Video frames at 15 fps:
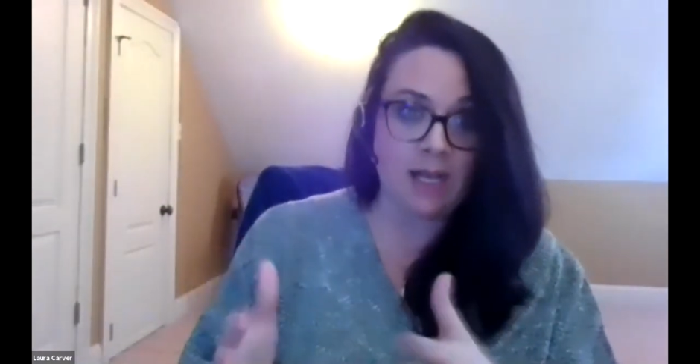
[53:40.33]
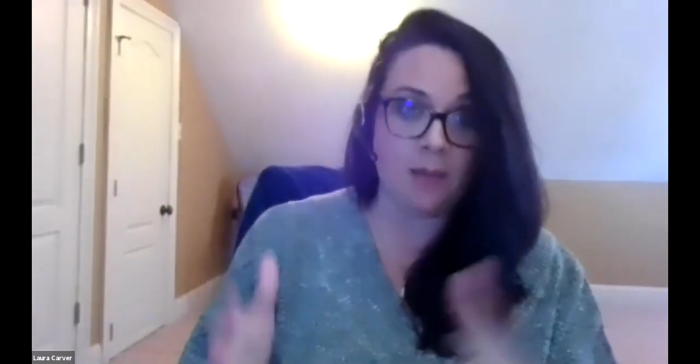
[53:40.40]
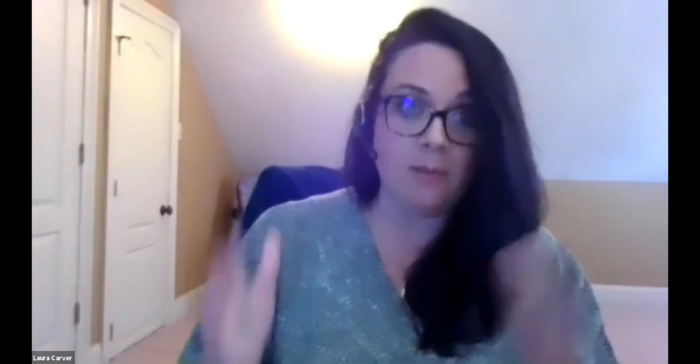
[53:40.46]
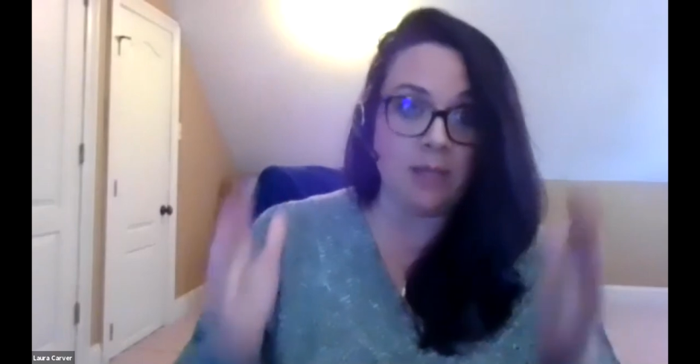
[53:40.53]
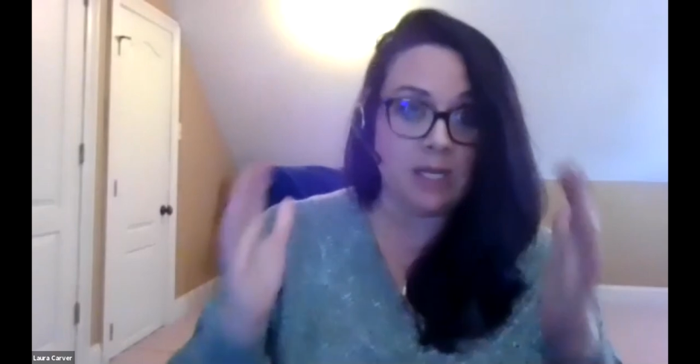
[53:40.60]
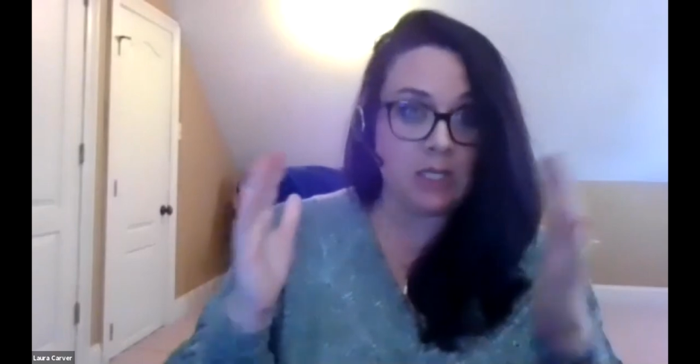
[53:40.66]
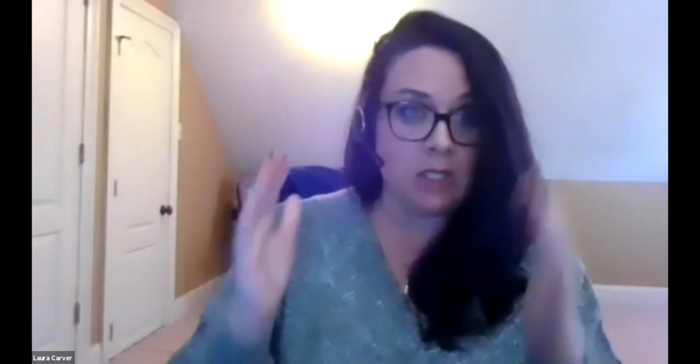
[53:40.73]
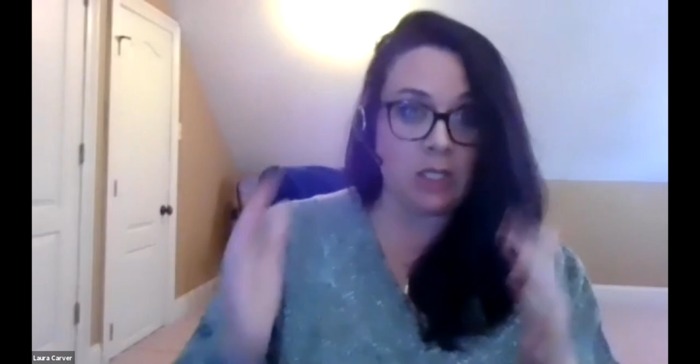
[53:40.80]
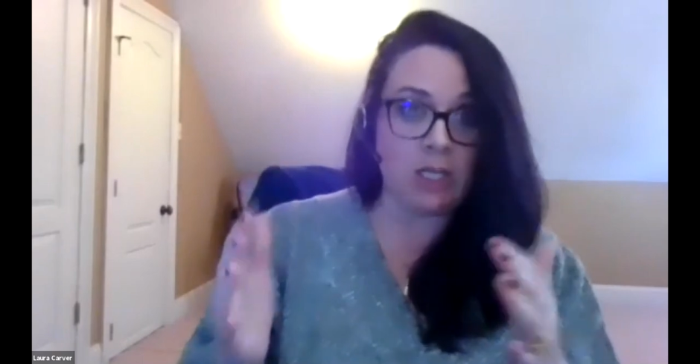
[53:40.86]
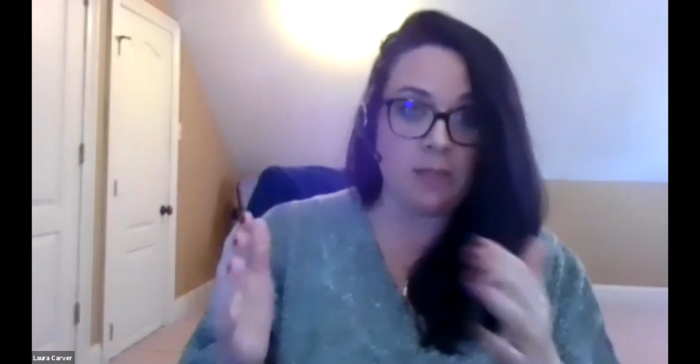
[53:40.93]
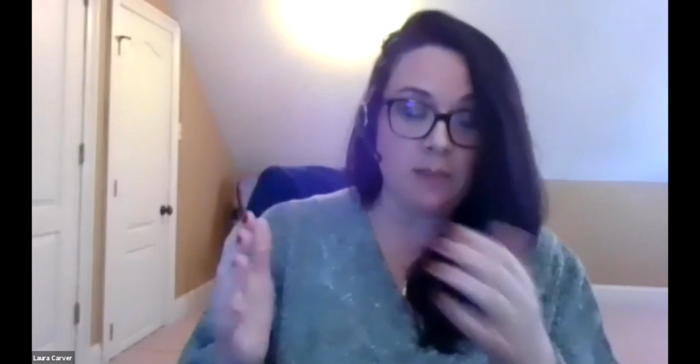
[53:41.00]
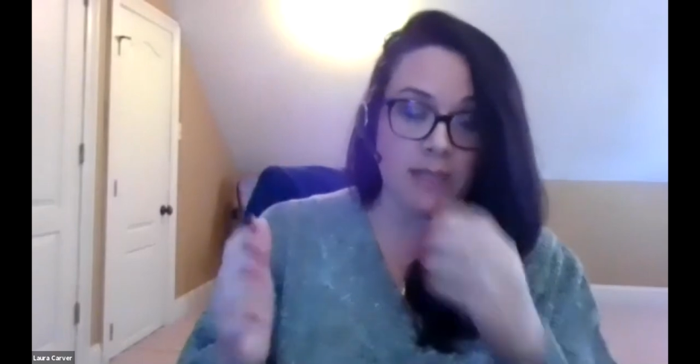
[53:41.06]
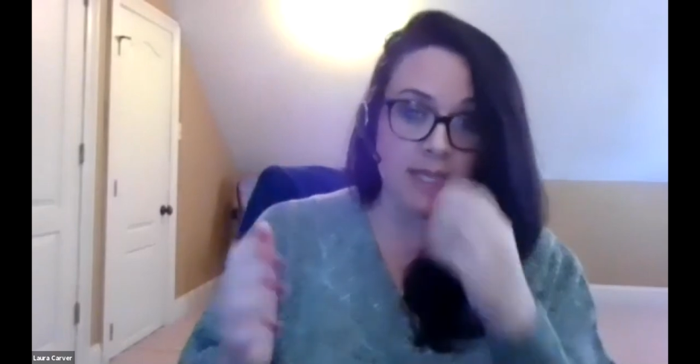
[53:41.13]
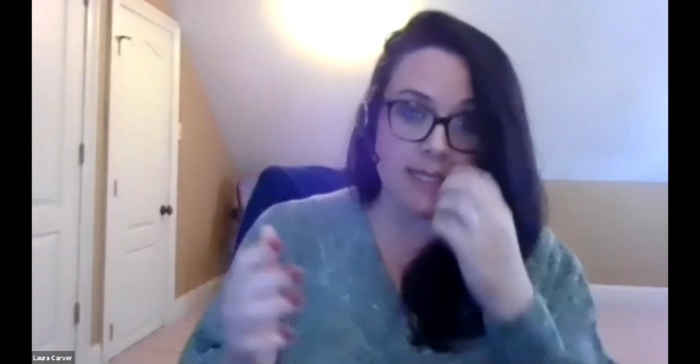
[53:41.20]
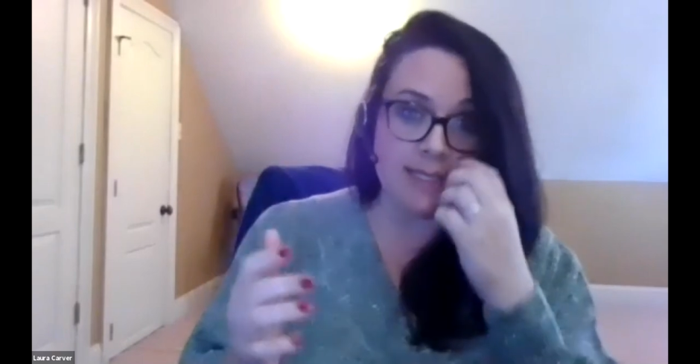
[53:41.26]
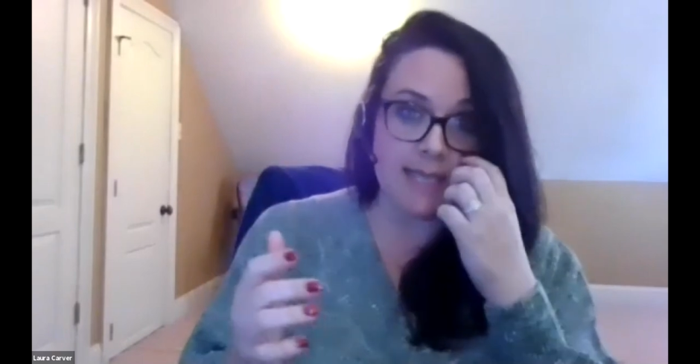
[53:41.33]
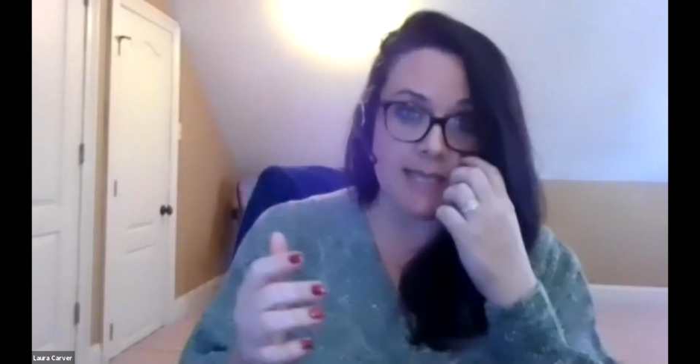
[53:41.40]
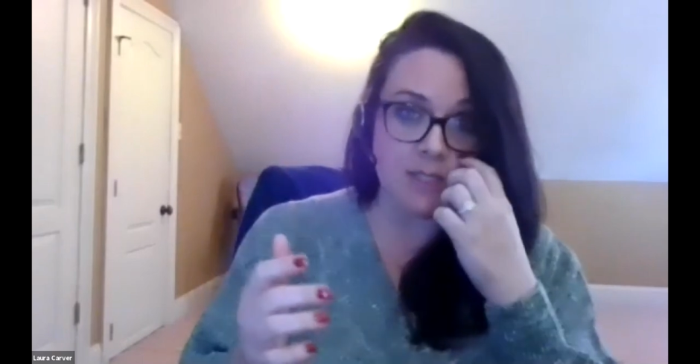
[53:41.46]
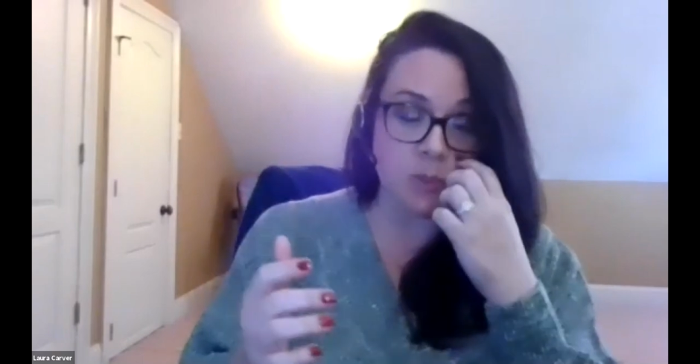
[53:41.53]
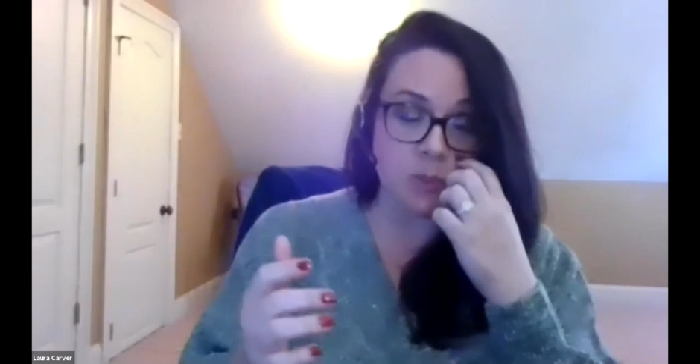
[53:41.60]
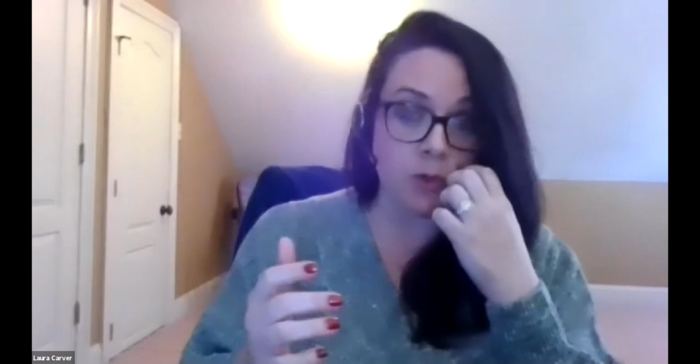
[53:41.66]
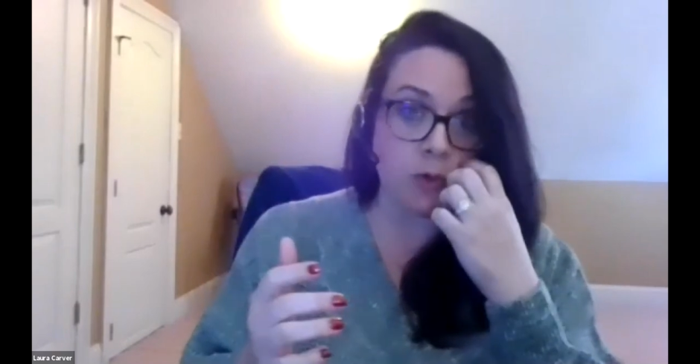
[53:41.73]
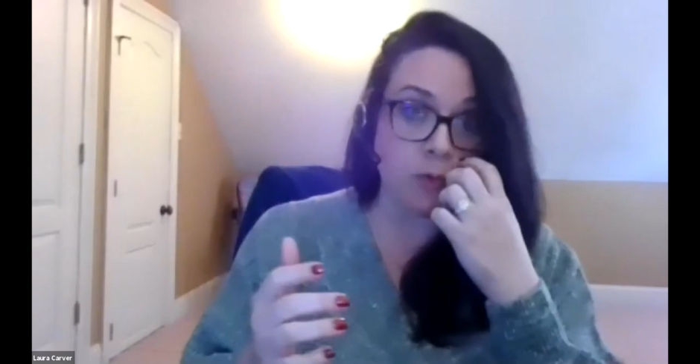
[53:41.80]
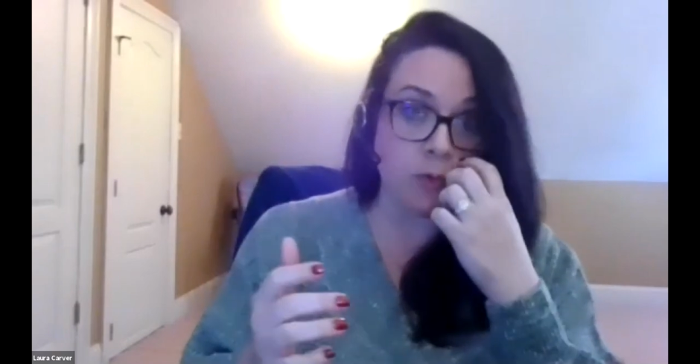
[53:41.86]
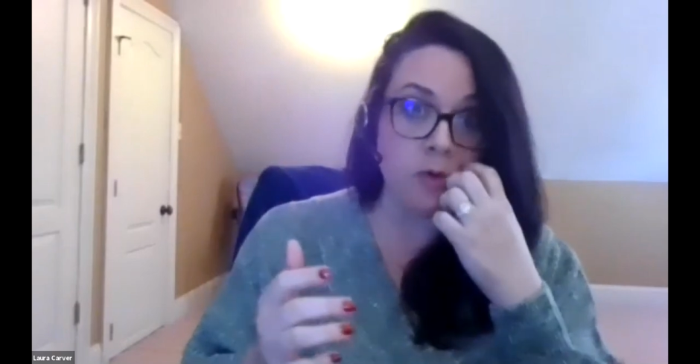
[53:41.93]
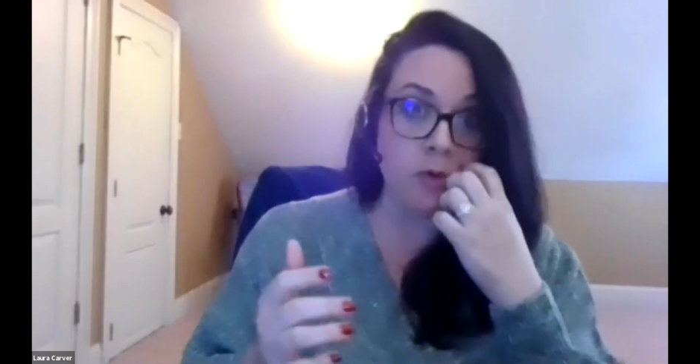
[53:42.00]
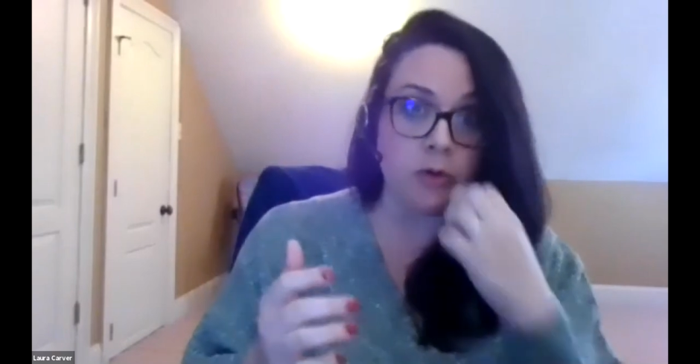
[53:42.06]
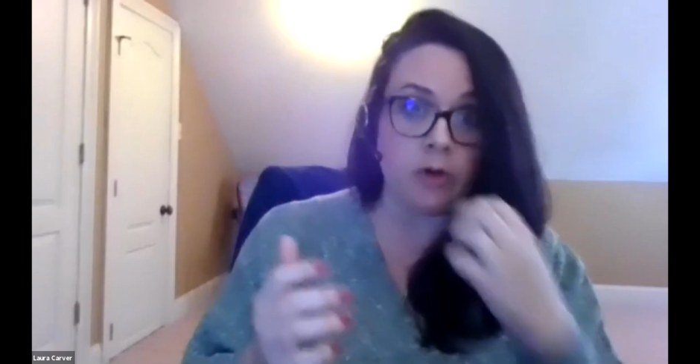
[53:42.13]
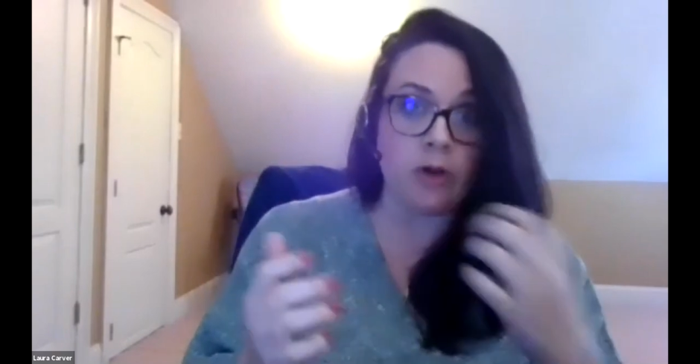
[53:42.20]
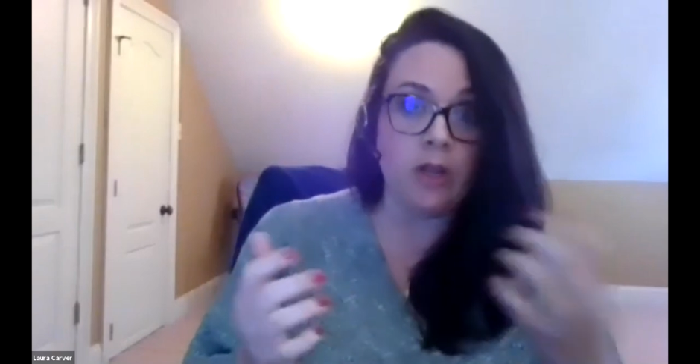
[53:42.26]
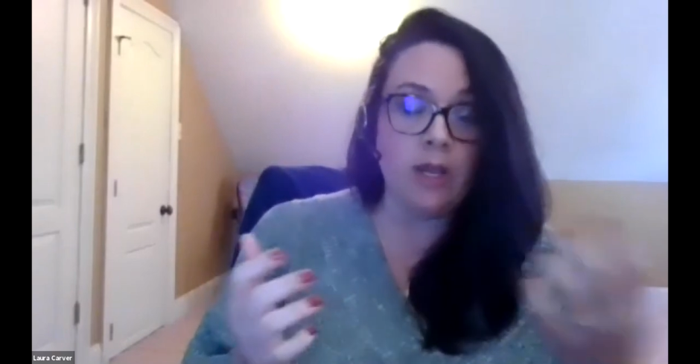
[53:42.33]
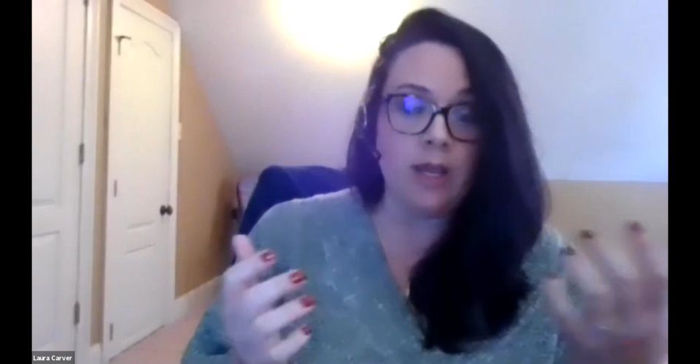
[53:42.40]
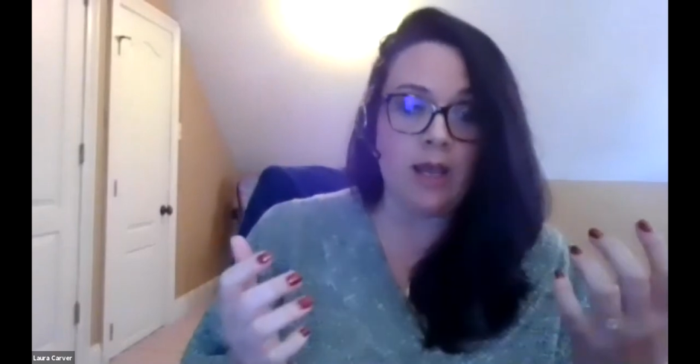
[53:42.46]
and I'm going to look, because as a recruiter,